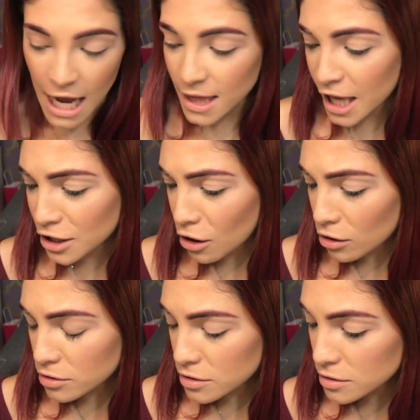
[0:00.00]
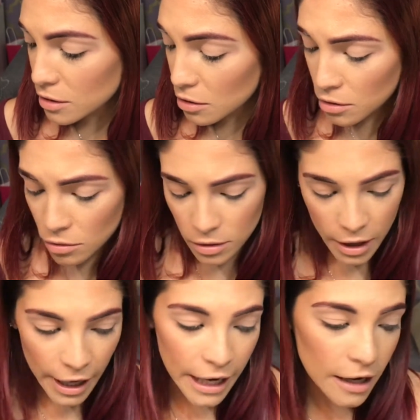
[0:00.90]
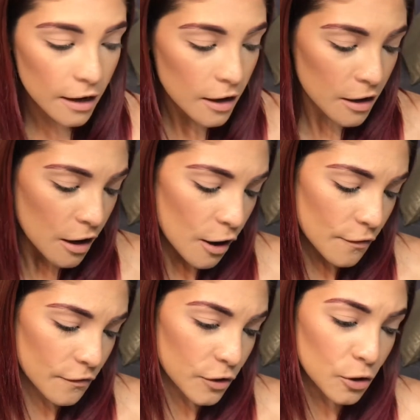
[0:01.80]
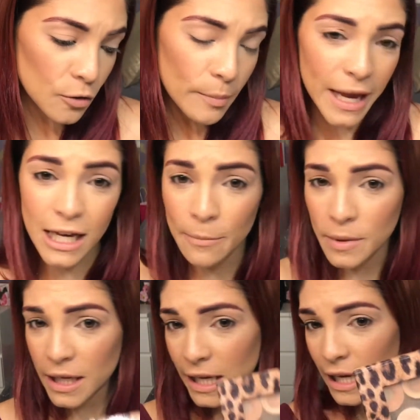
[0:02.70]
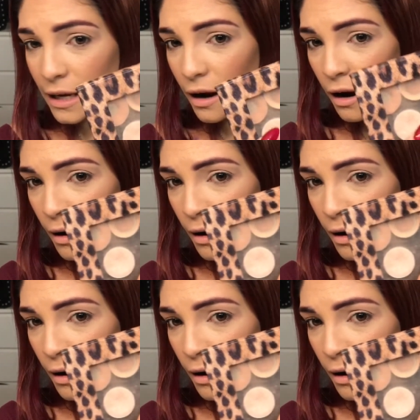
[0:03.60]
and then also like a few Makeup Geek